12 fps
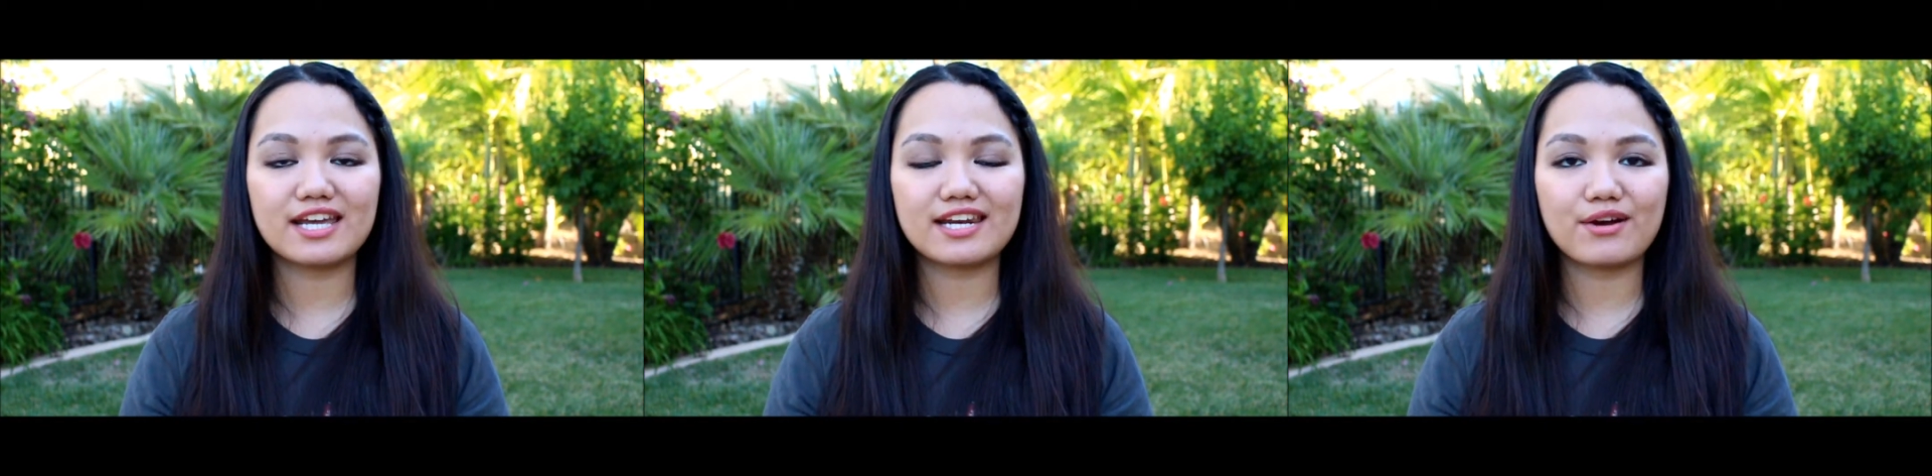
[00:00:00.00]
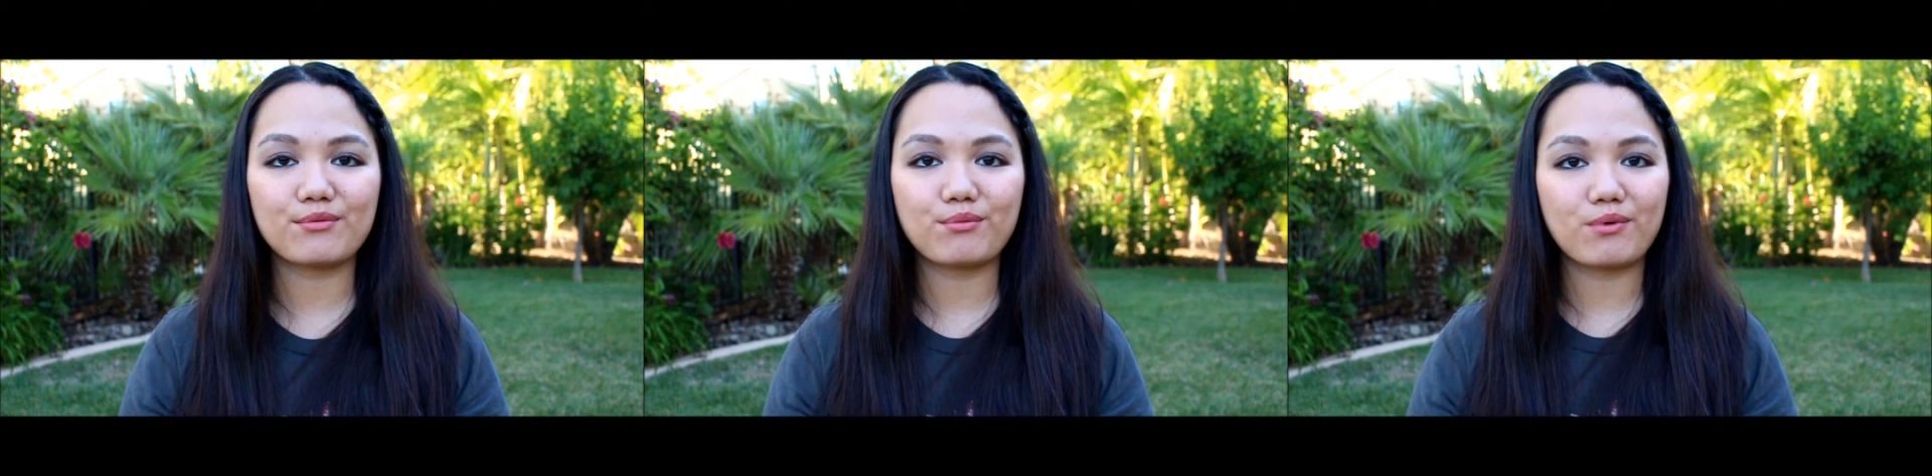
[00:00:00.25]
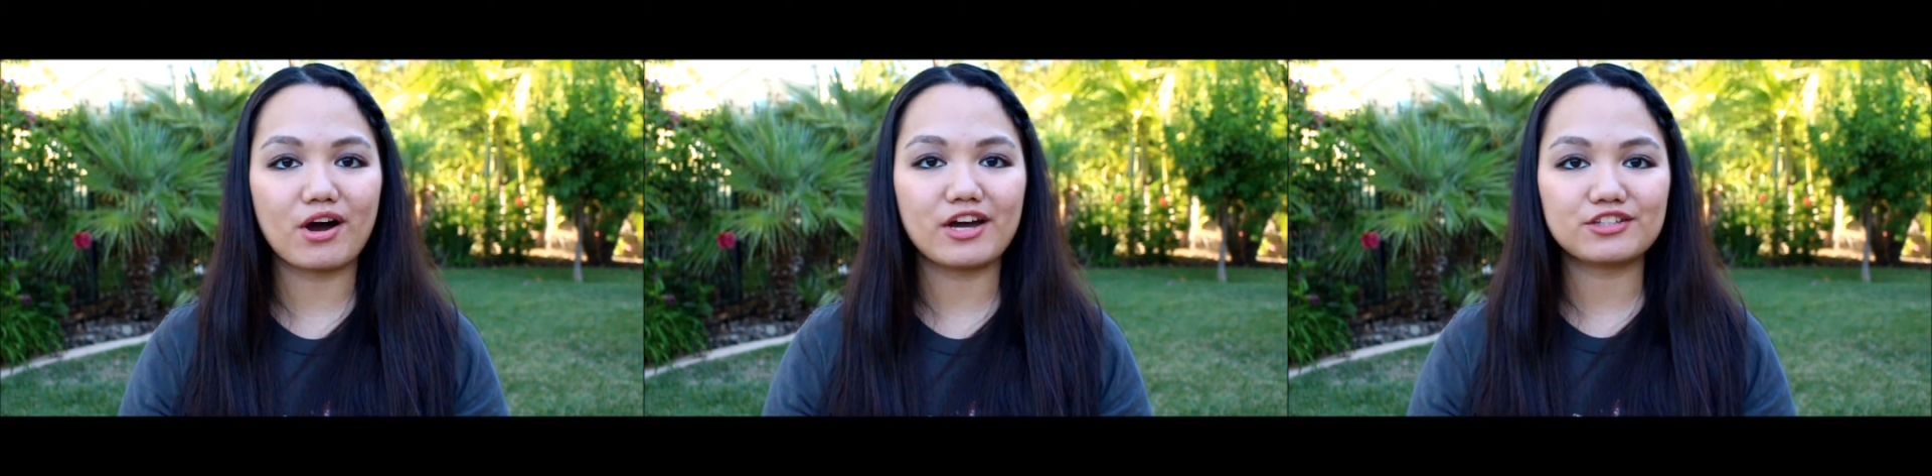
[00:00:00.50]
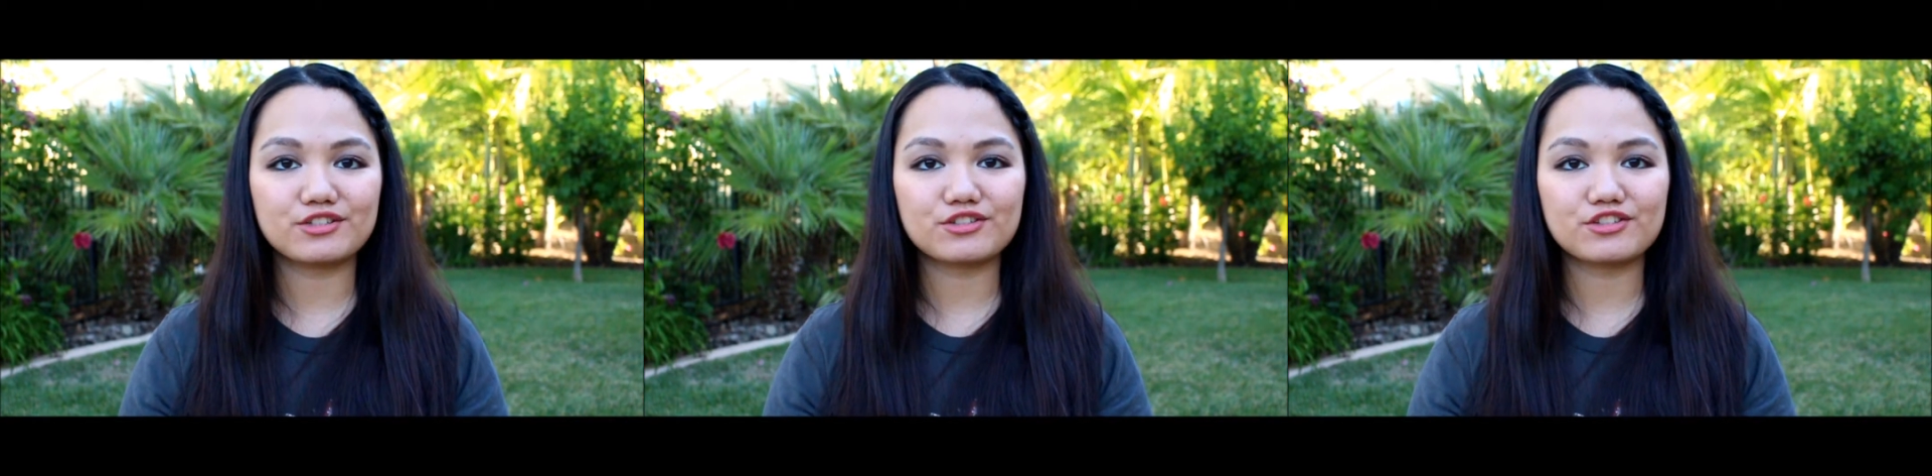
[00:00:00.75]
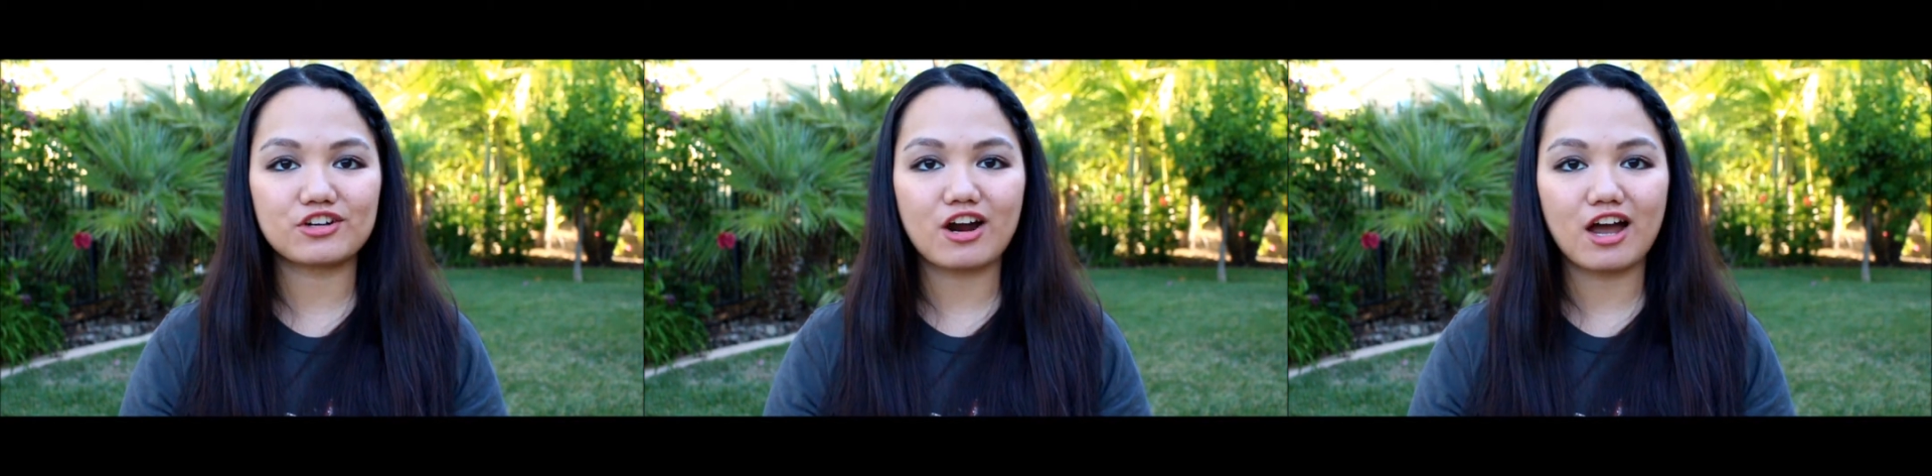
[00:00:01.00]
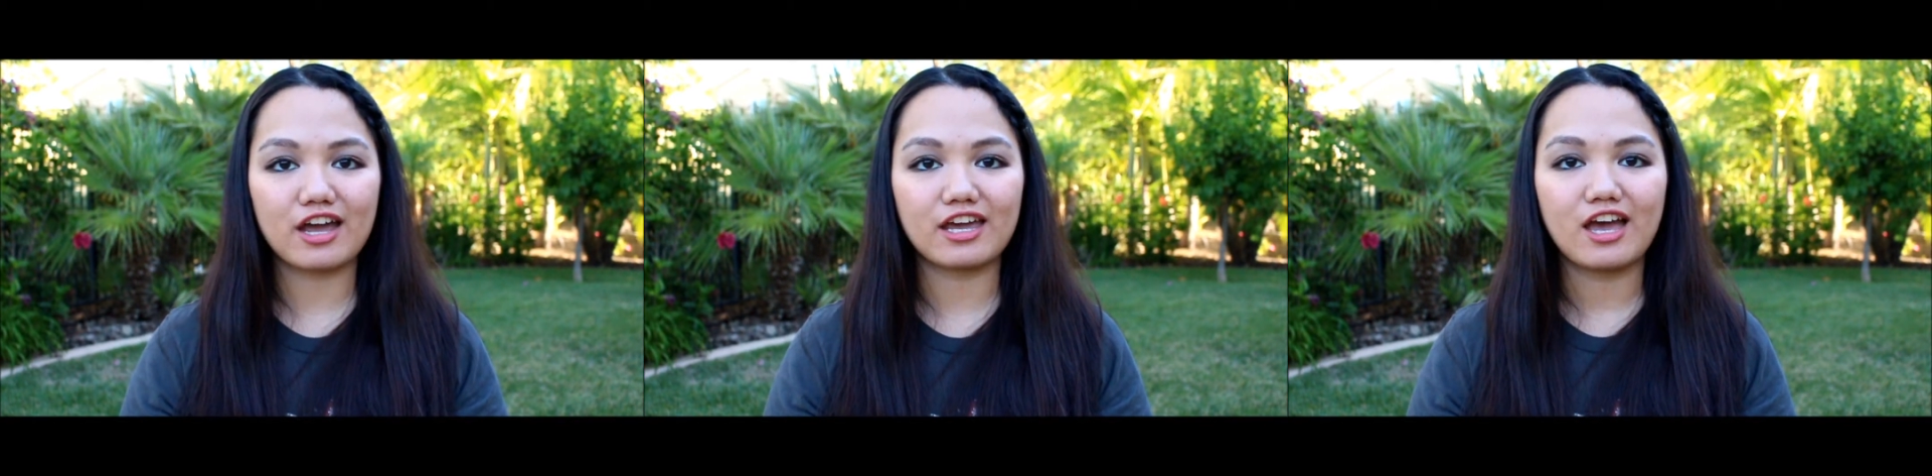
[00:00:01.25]
and I want to
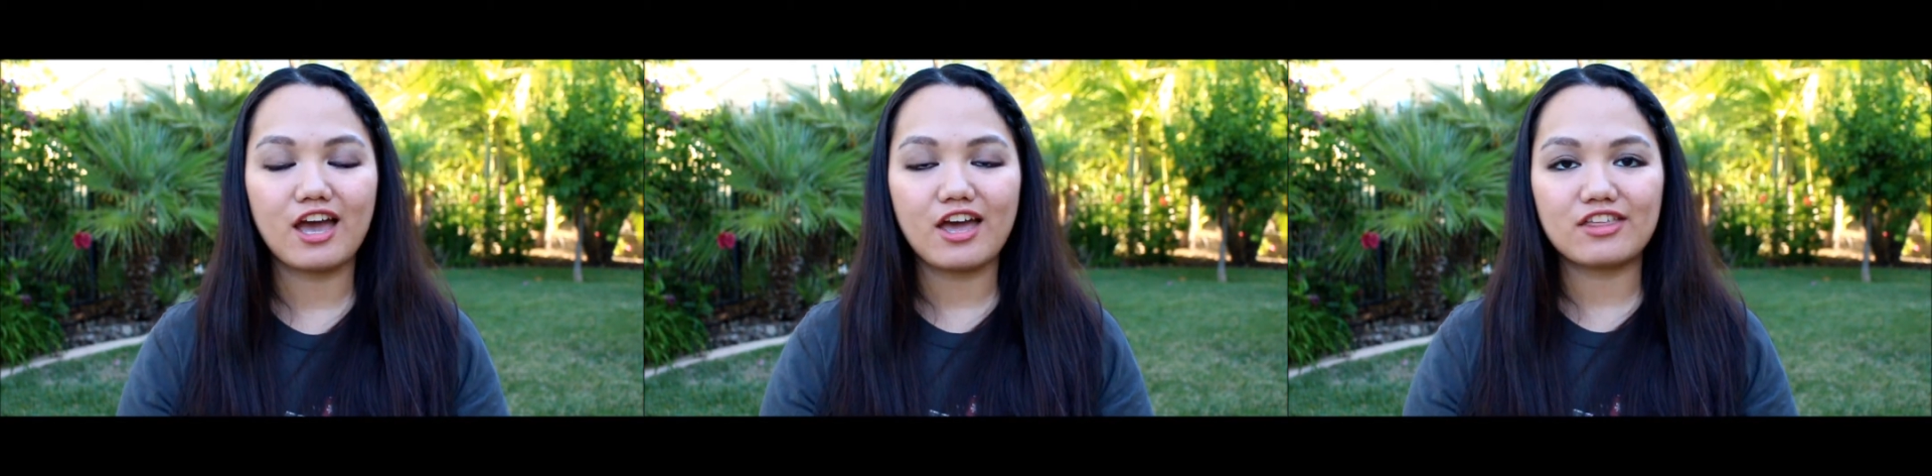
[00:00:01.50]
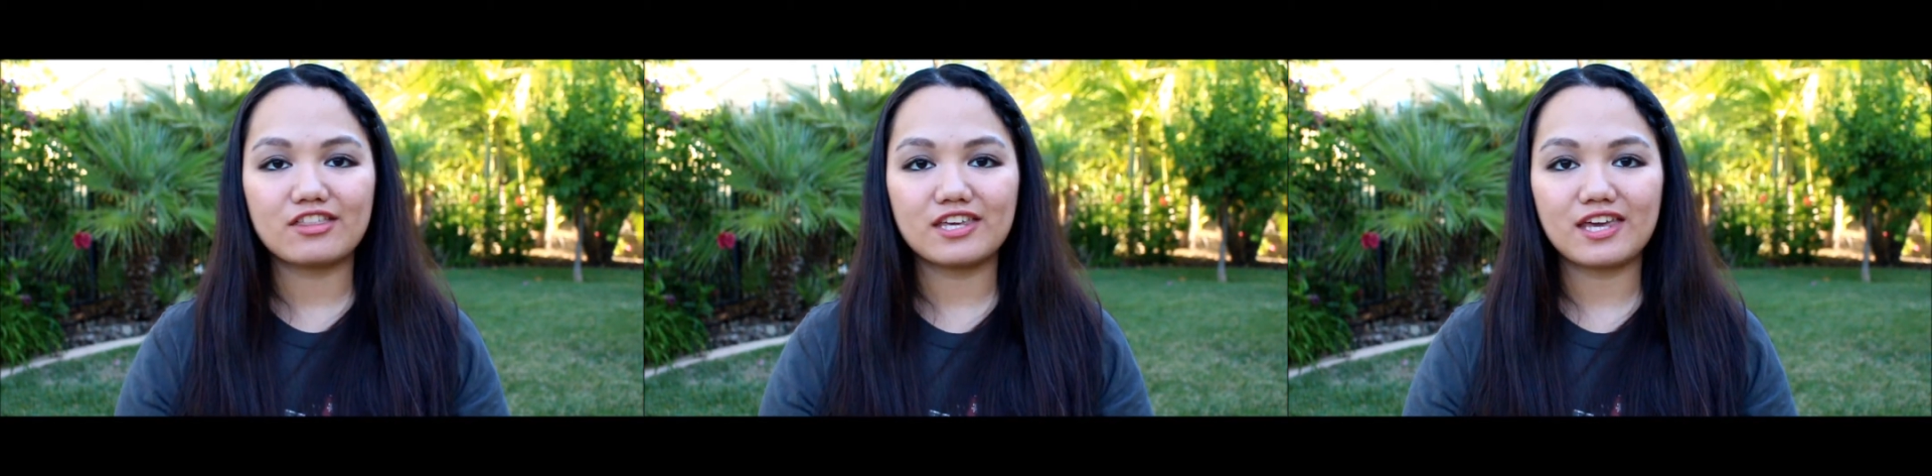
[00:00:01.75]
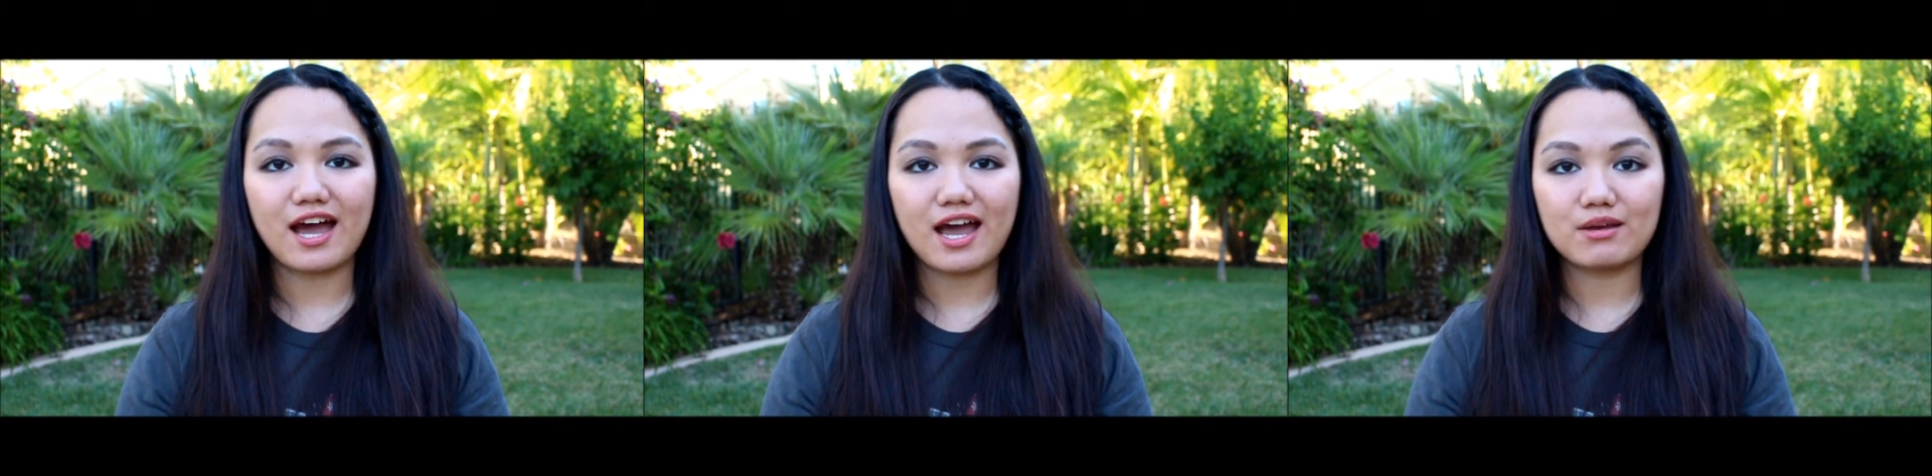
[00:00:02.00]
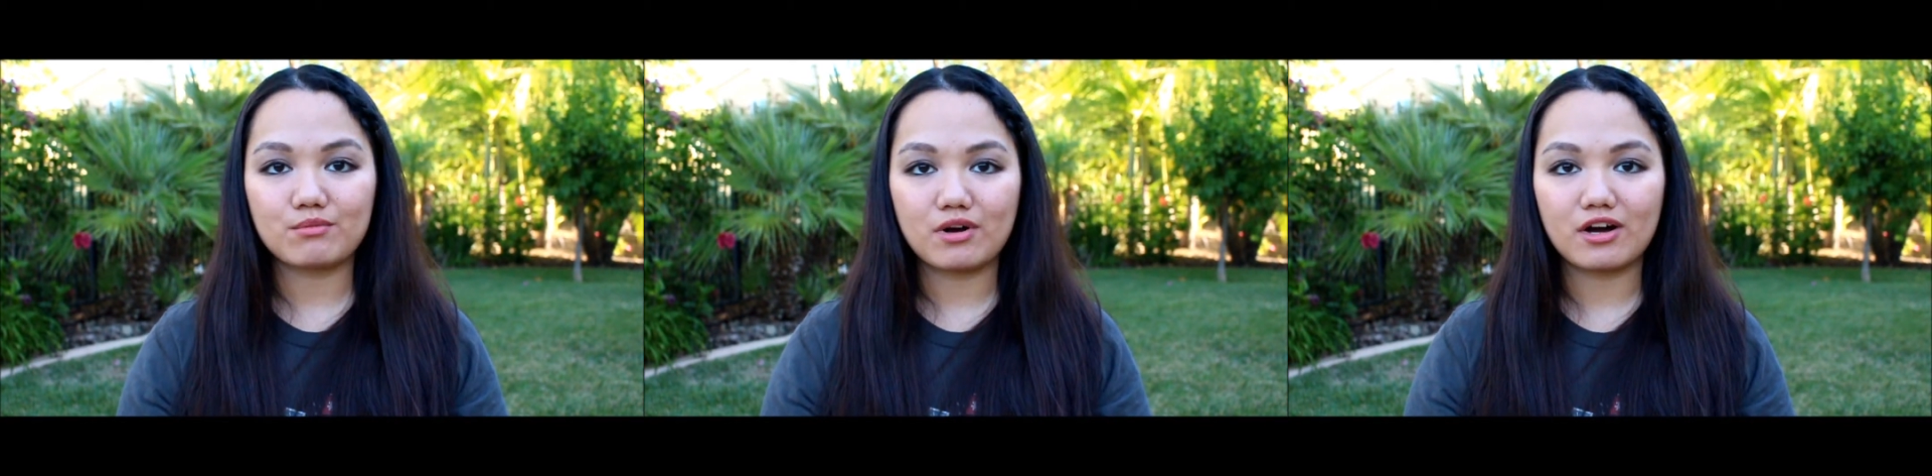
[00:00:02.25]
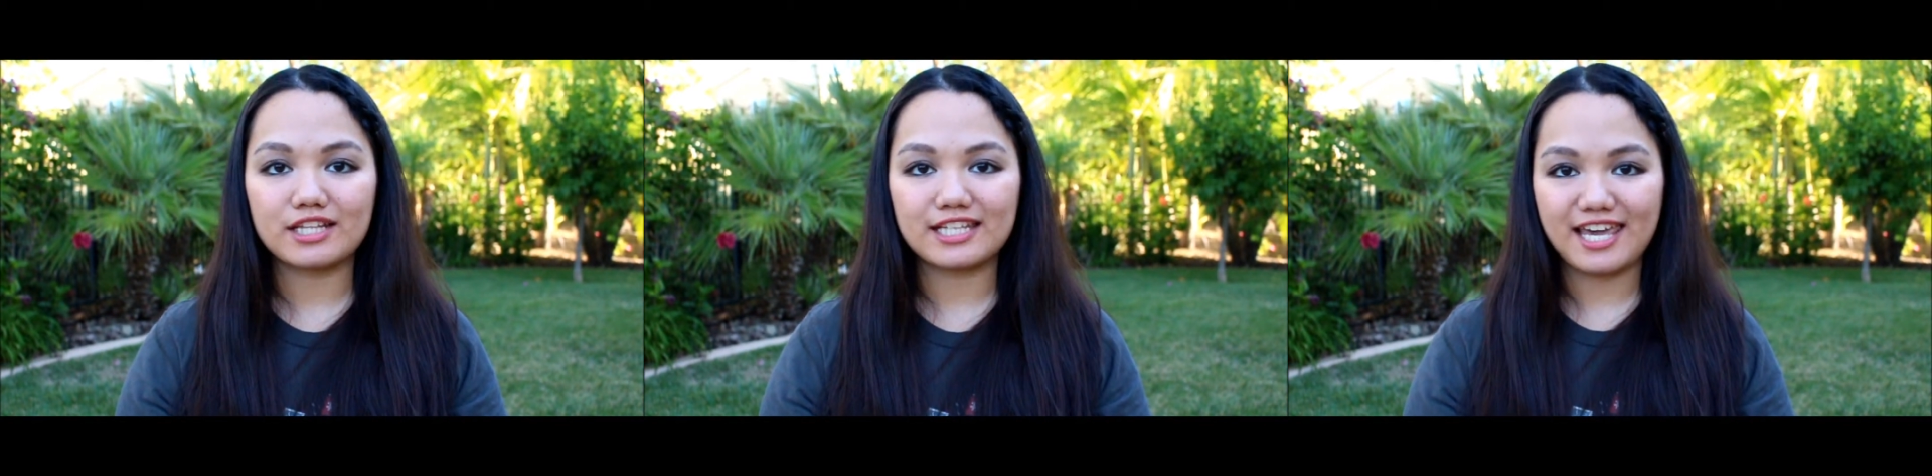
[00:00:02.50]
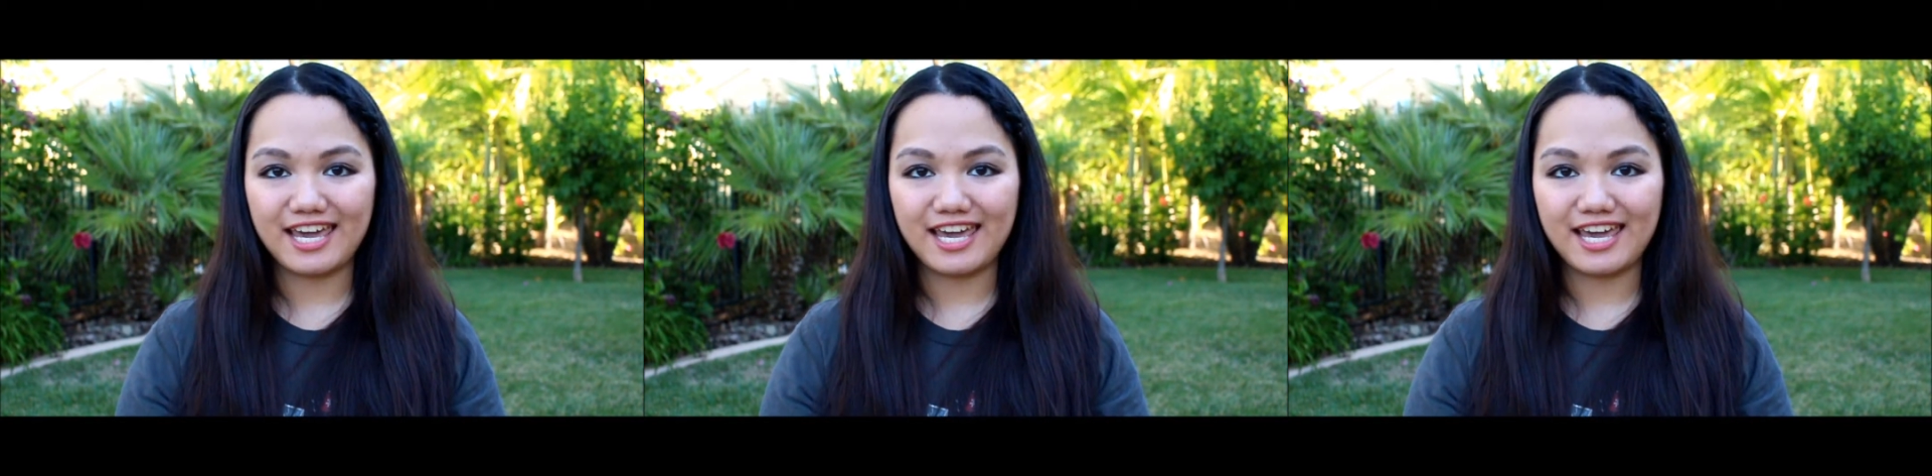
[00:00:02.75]
try the I Want